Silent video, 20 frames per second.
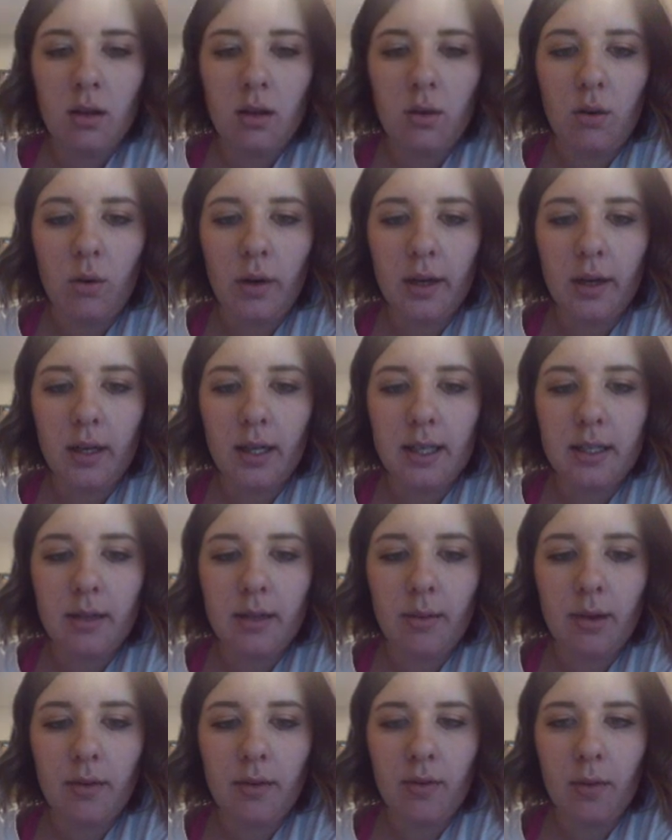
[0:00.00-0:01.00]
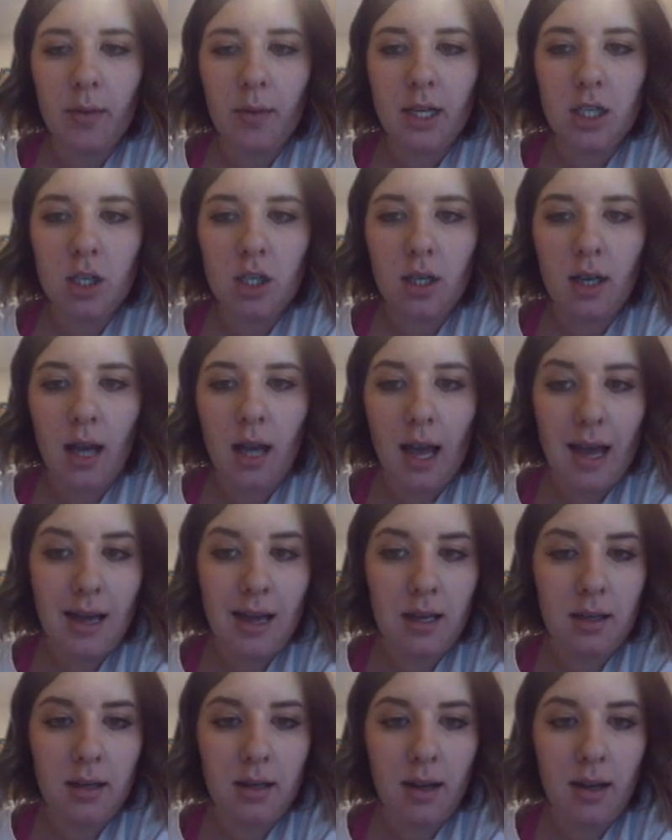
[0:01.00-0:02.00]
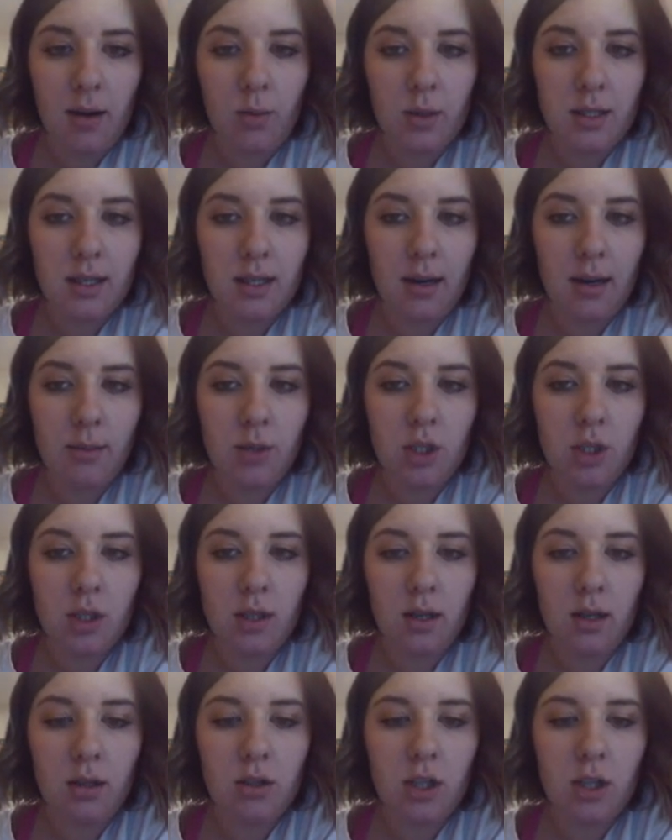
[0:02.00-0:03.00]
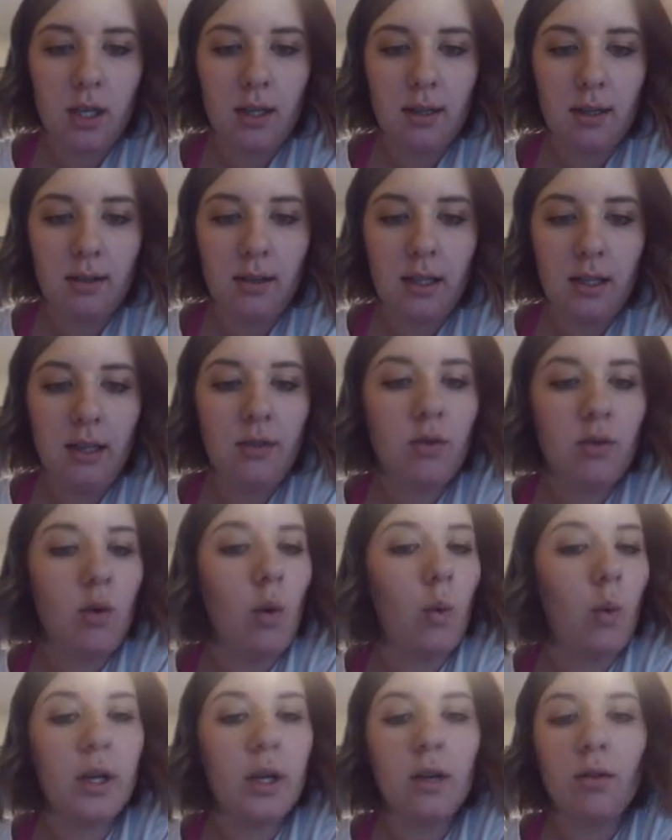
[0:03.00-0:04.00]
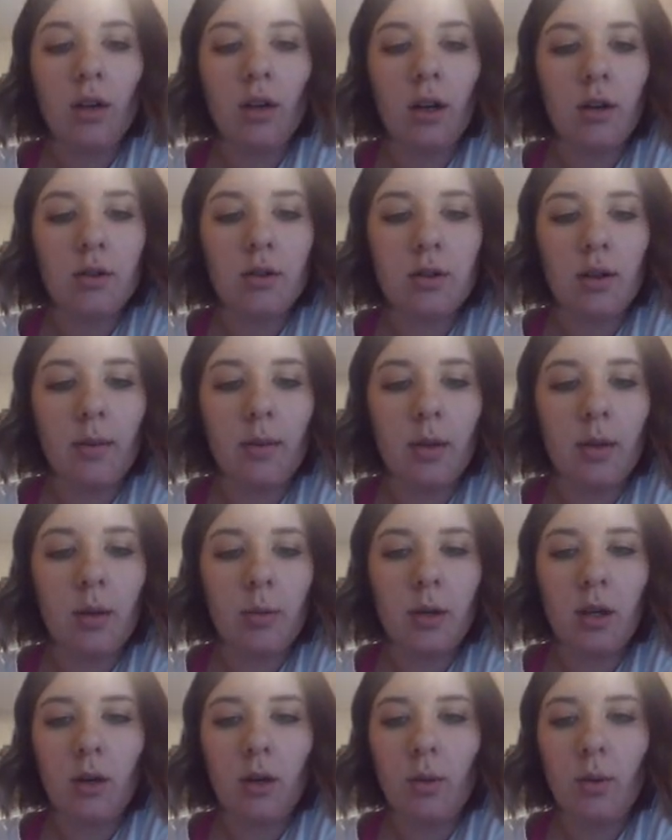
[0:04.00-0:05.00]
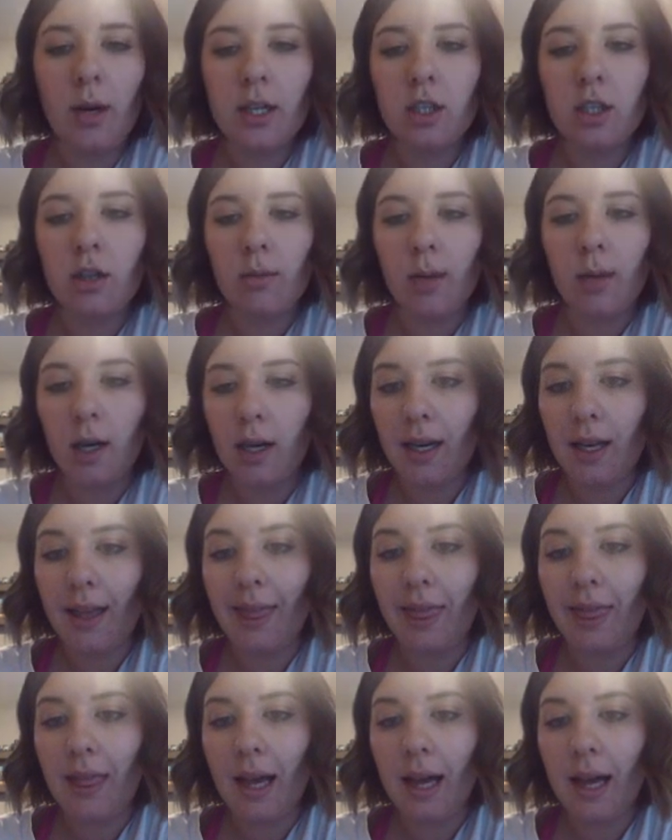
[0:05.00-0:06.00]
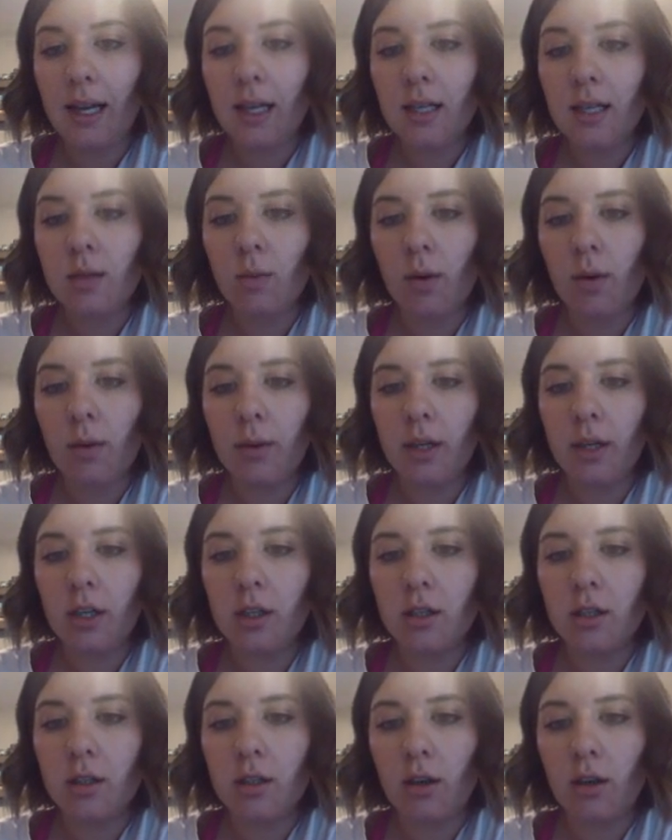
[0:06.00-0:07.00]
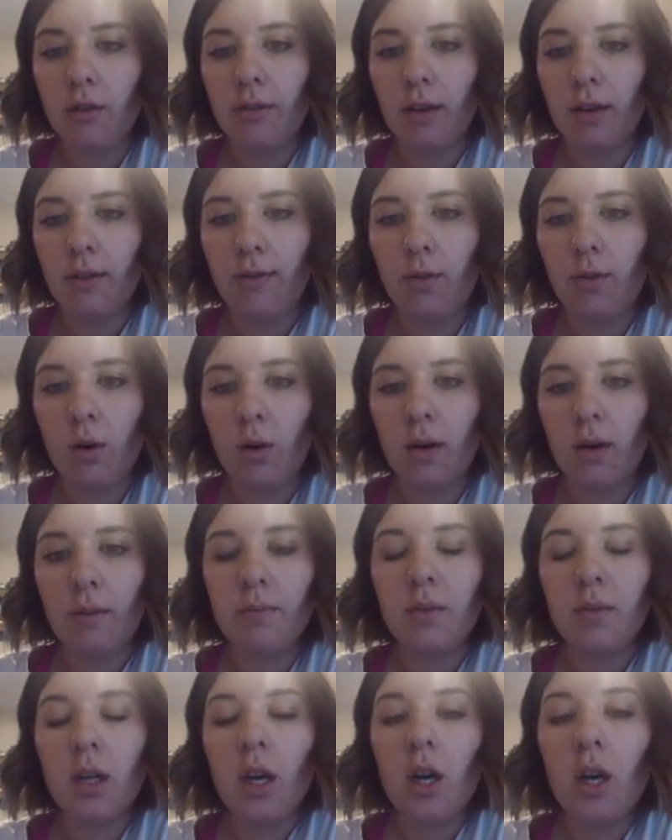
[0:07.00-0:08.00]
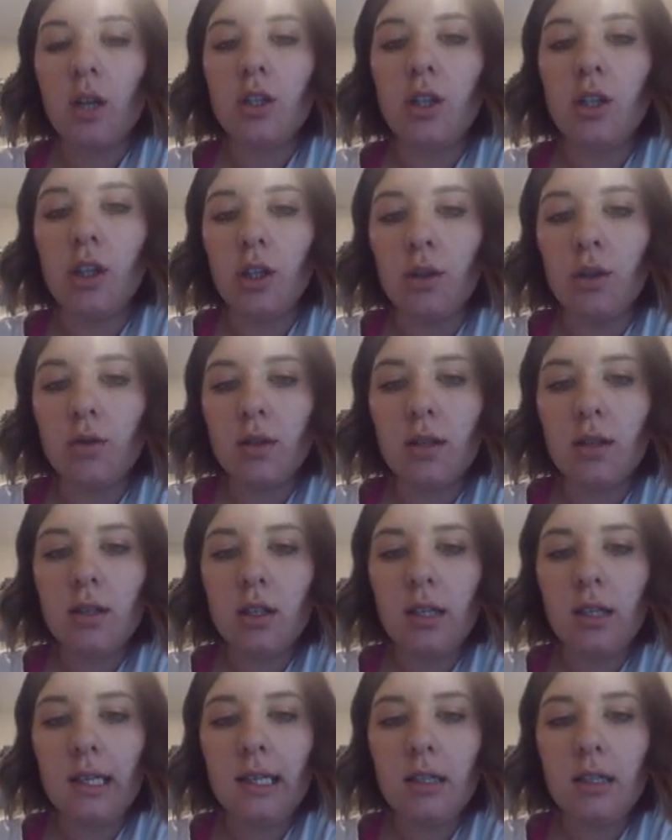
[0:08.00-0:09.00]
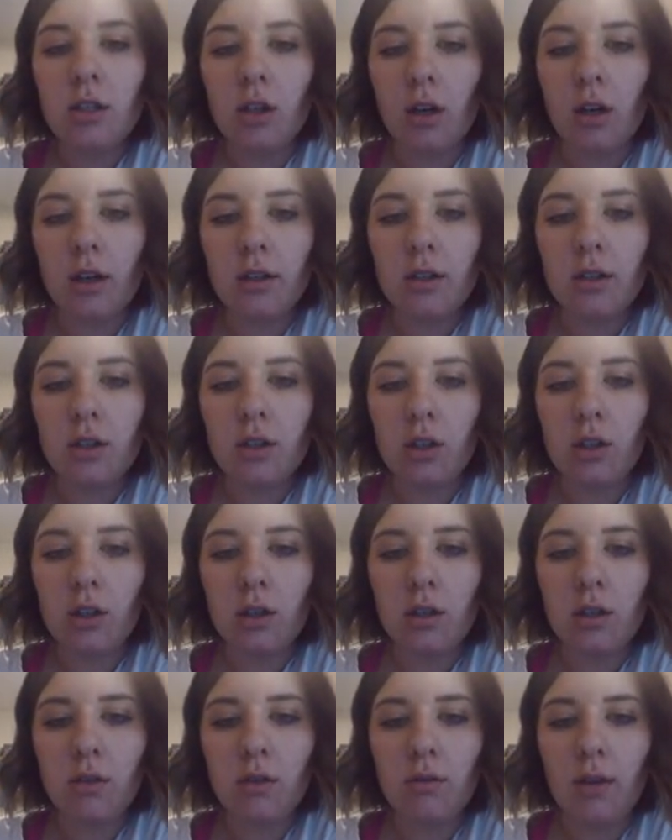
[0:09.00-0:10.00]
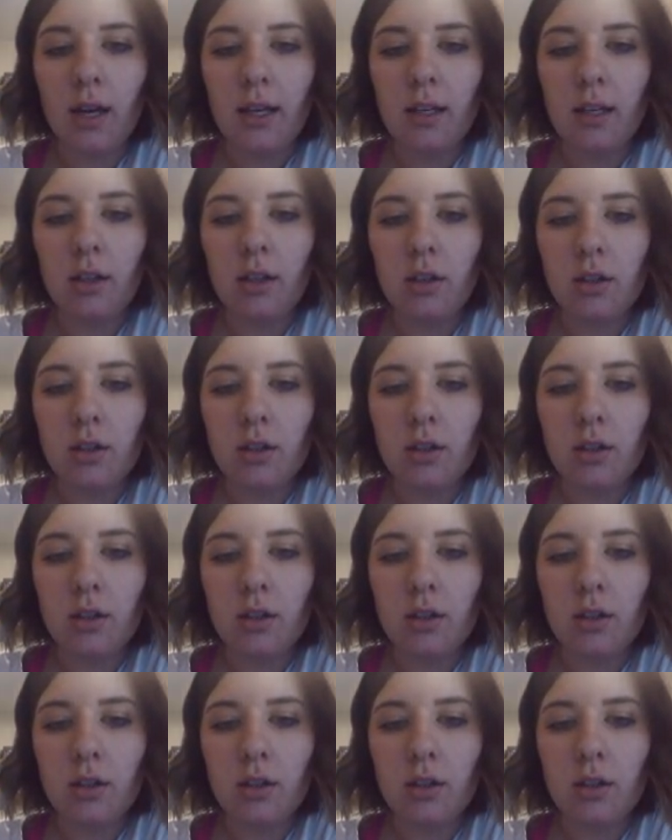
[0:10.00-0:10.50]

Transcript: organizing my information. And at what time did Janet leave? We don't know. So I'm going to put a question mark, and that is what we are solving for. To use a T-chart, you're going to write your